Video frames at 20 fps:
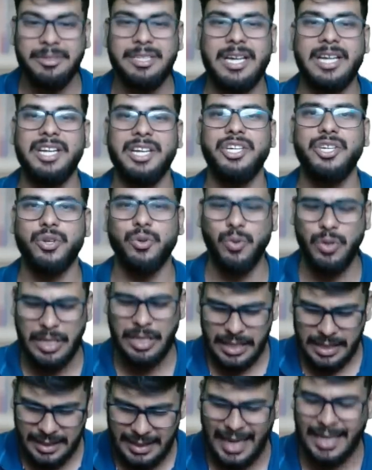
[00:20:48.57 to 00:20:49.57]
telling you,
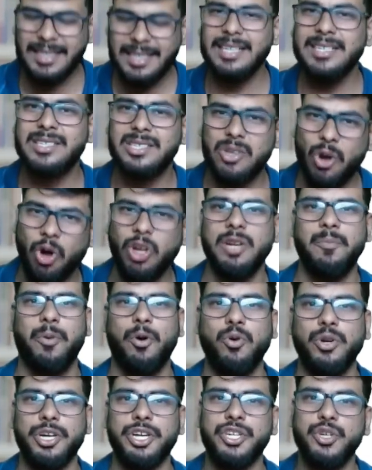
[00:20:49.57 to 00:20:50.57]
that is all
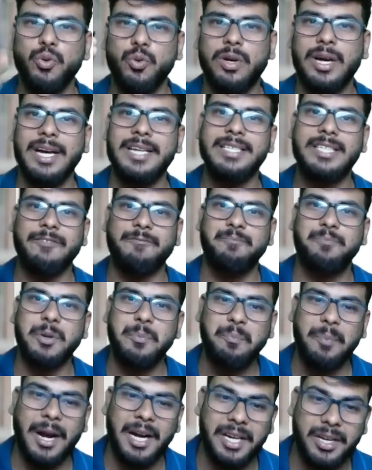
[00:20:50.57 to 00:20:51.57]
about it. You guys have
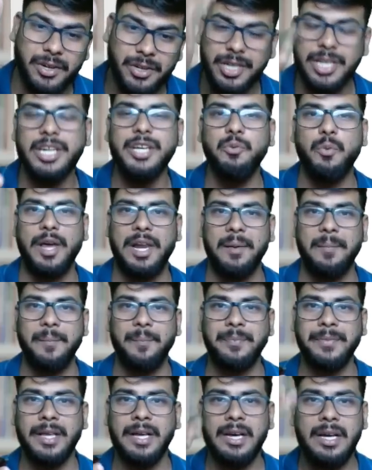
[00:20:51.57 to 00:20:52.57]
prepared really well,
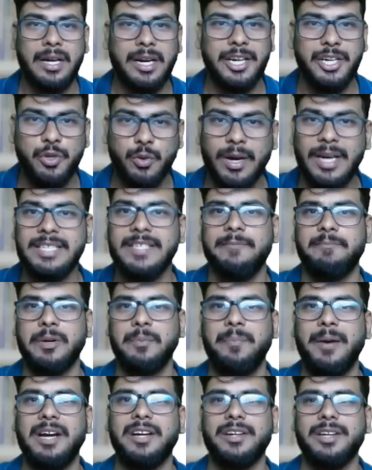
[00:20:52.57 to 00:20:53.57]
right? You guys have
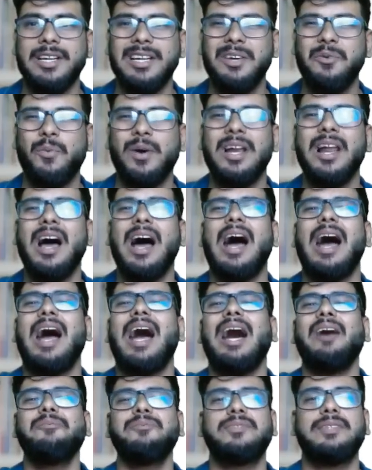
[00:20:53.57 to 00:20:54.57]
prepared really well.
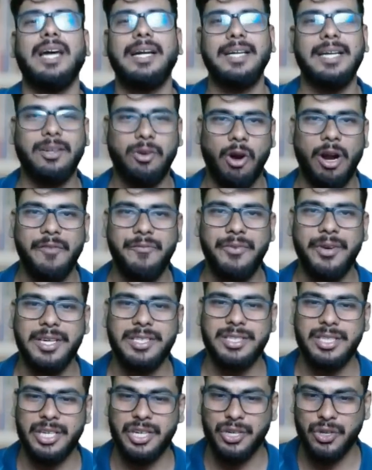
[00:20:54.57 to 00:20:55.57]
Have that
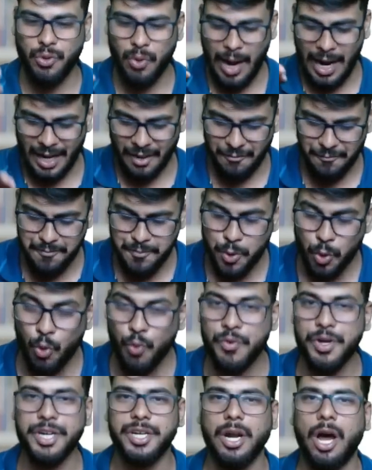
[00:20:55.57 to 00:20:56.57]
confidence in you, and I've
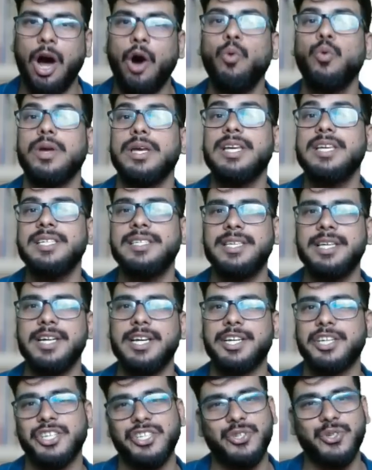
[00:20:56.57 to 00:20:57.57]
proved it how easy
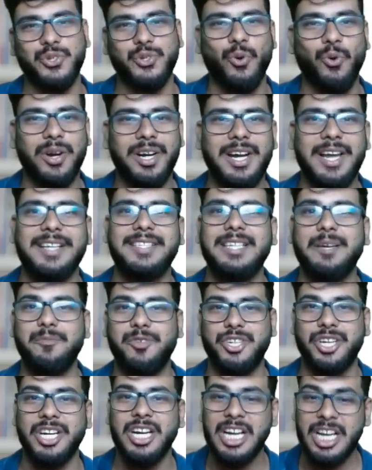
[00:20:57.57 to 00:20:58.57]
it is to score an
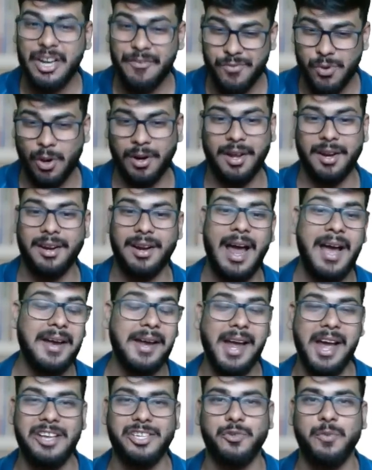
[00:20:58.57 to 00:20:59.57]
exemption, if not a
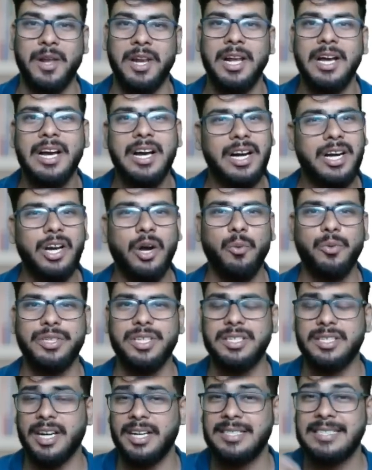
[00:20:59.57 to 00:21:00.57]
rank as well. Clear with
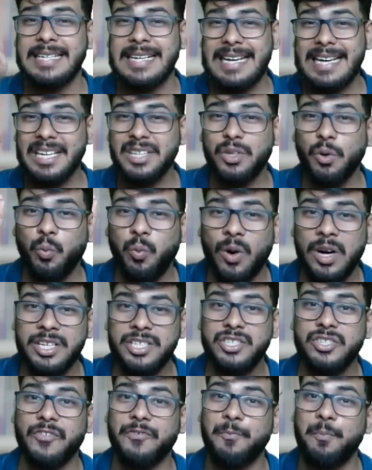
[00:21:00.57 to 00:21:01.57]
this guys. In the
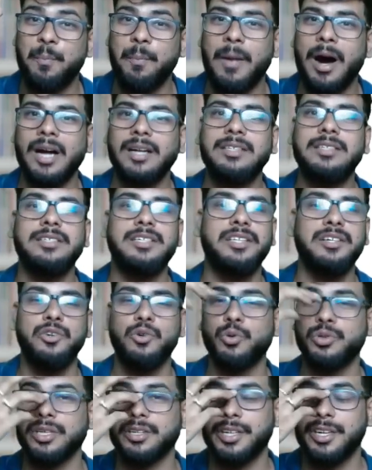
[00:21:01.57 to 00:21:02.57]
words of Martin
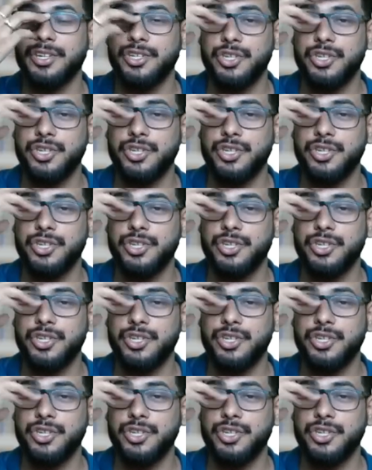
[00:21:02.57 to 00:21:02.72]
Luther King